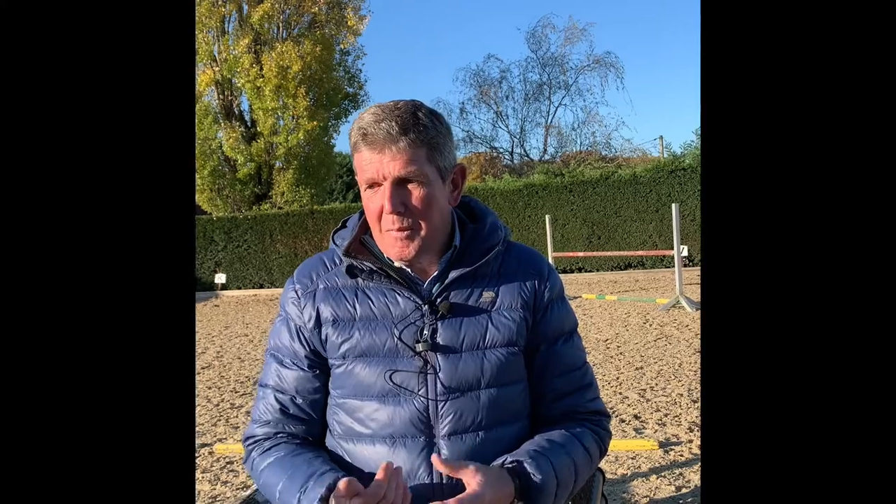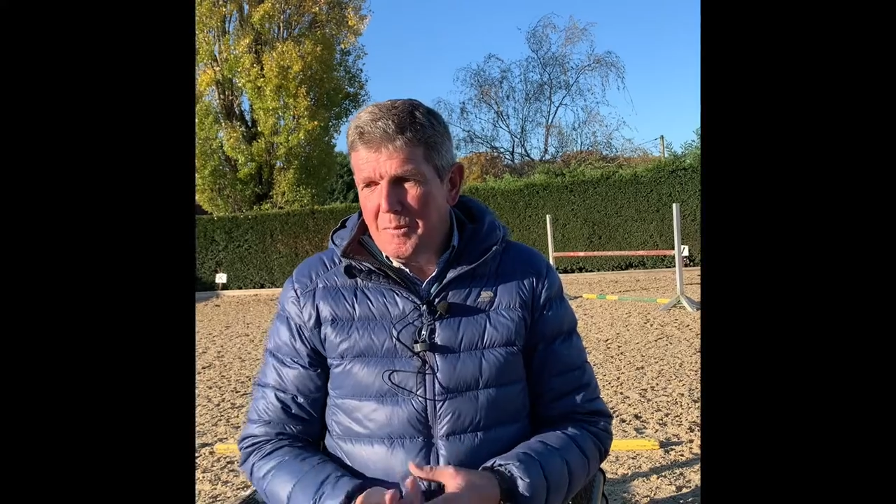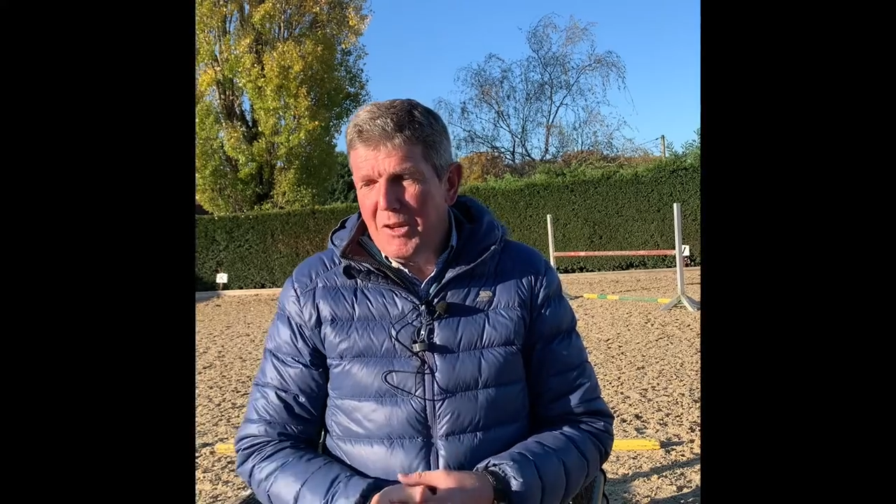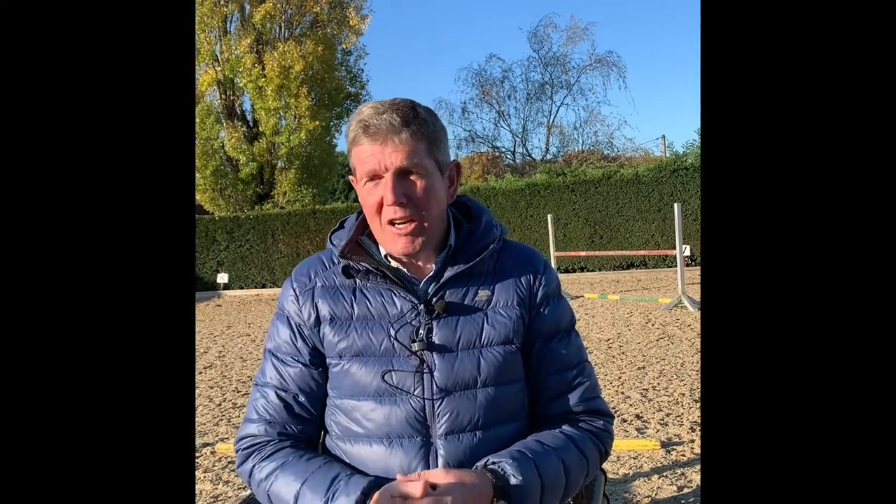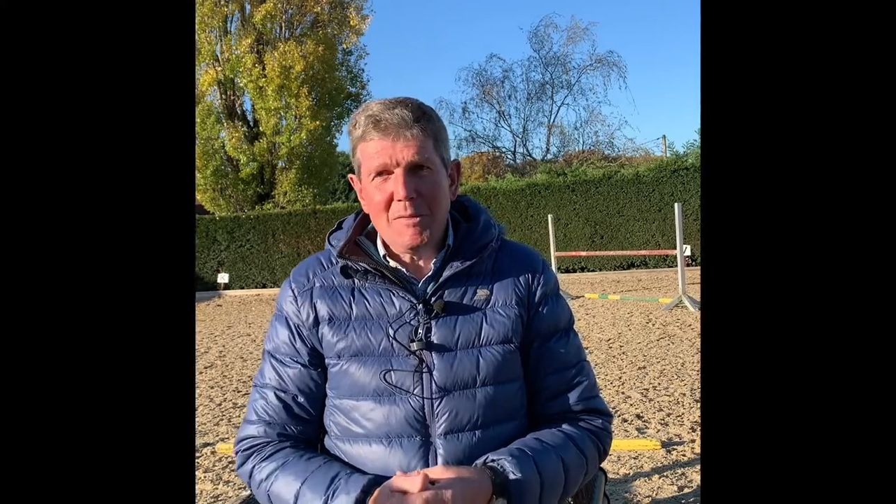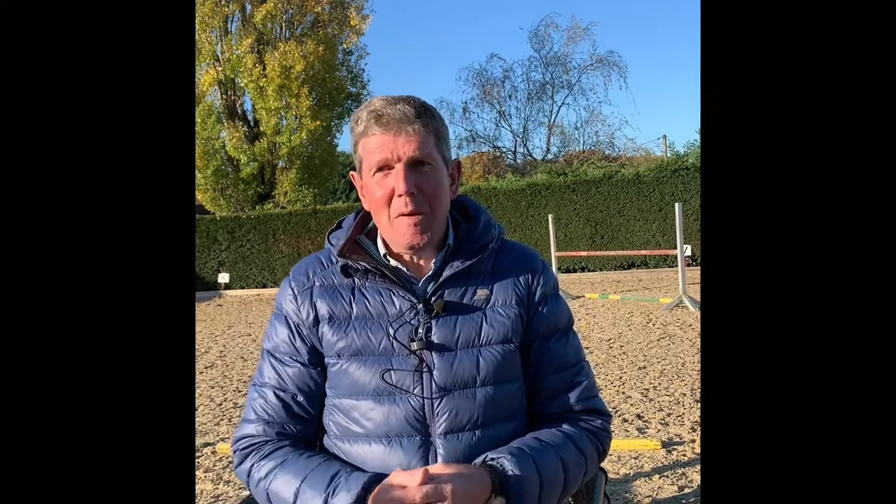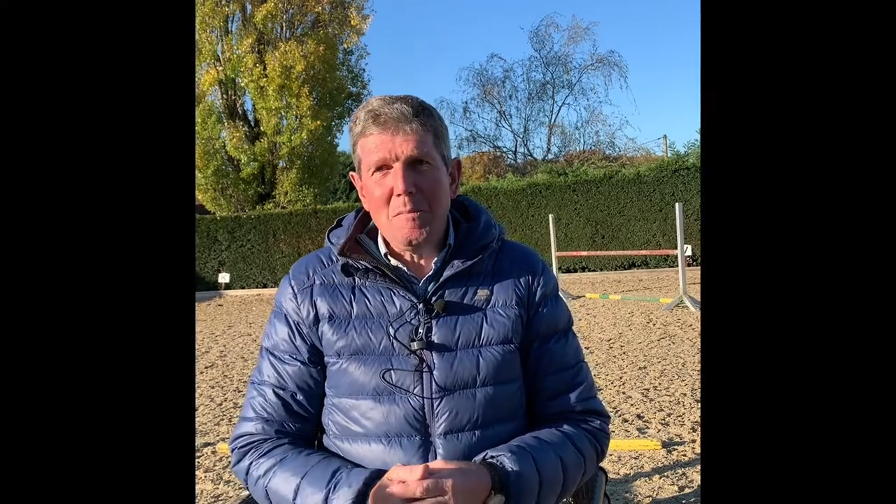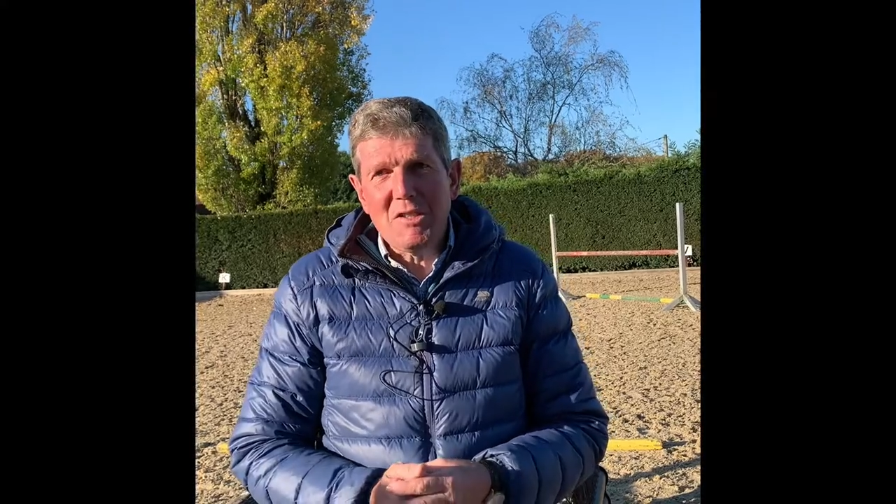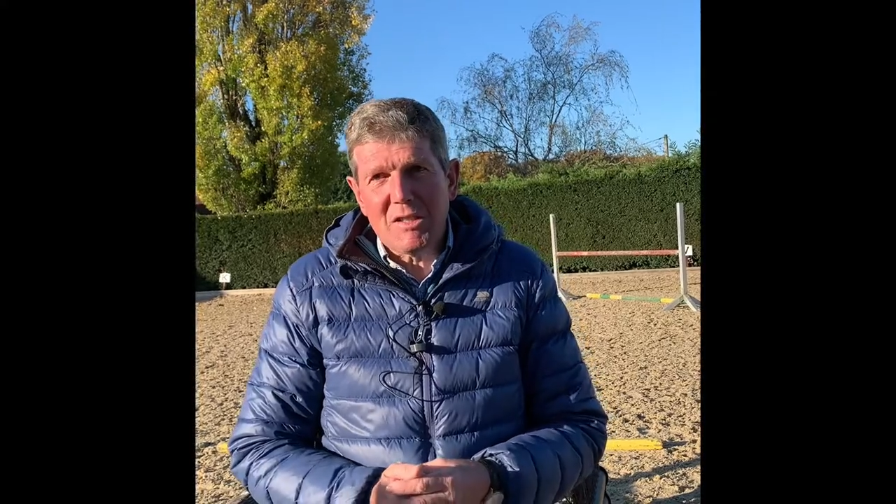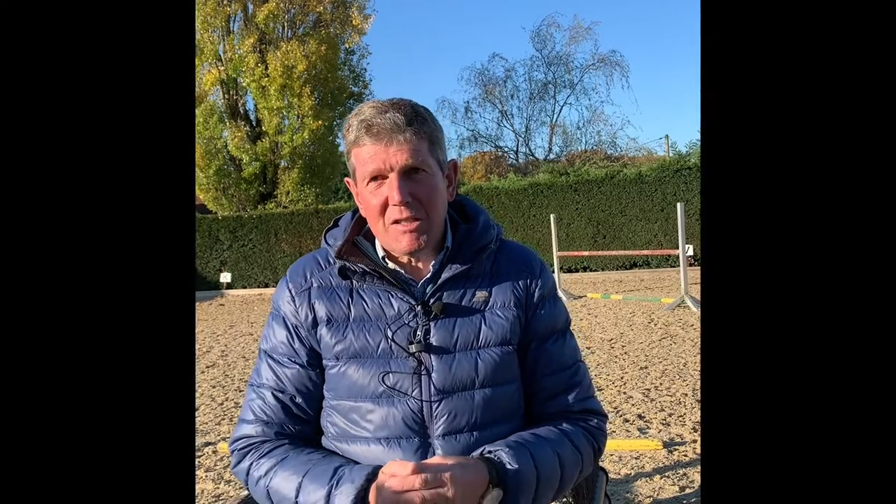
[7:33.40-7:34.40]
nice
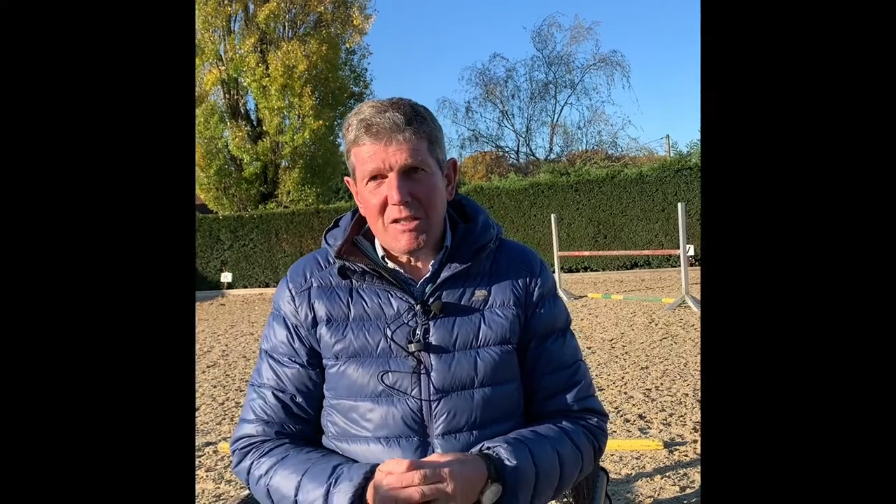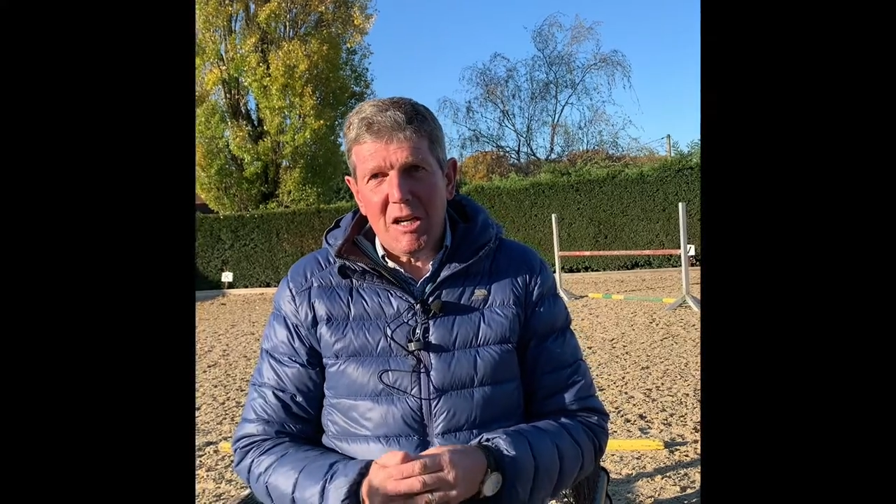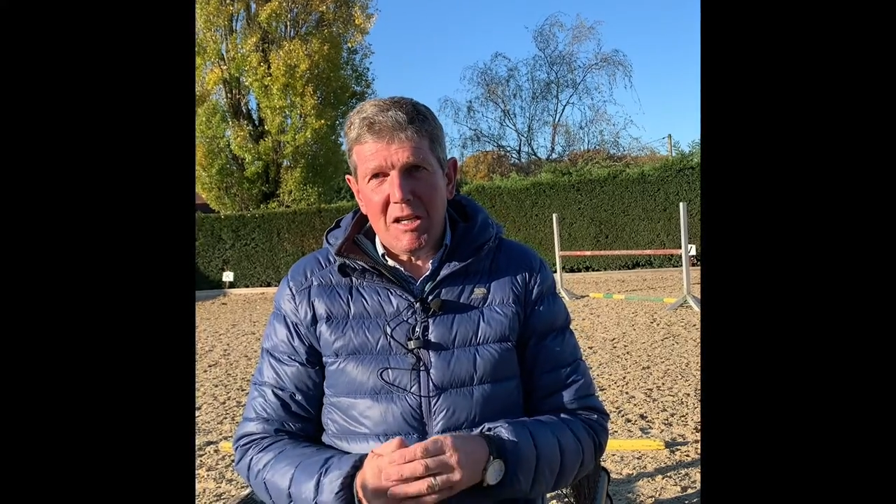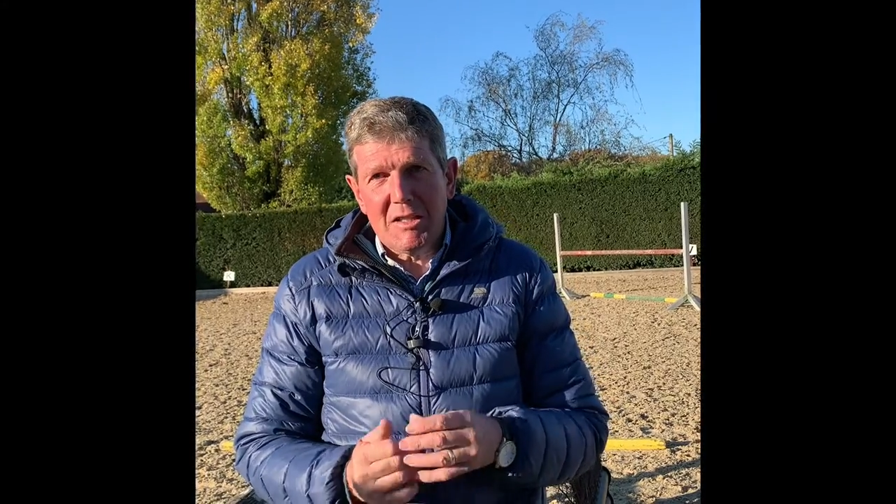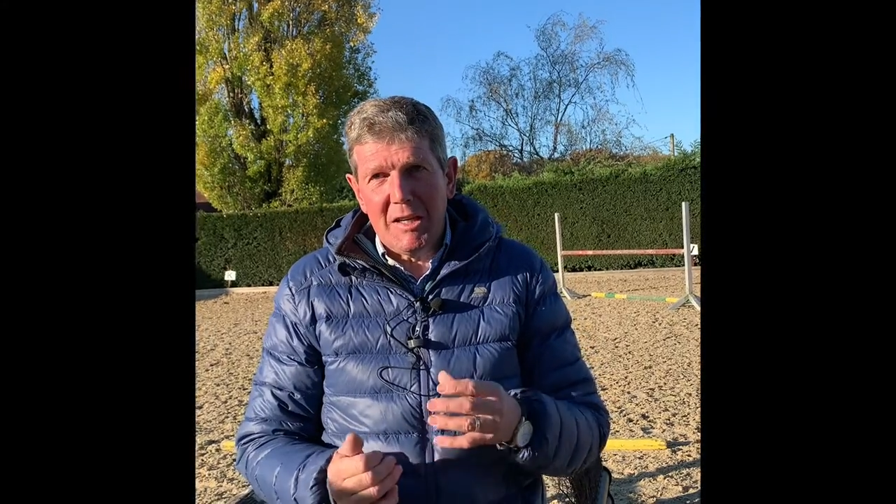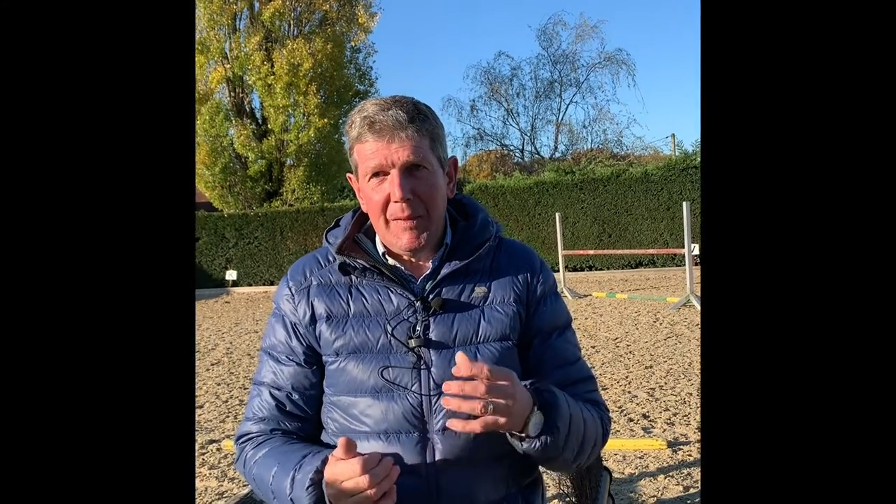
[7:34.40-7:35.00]
members of society.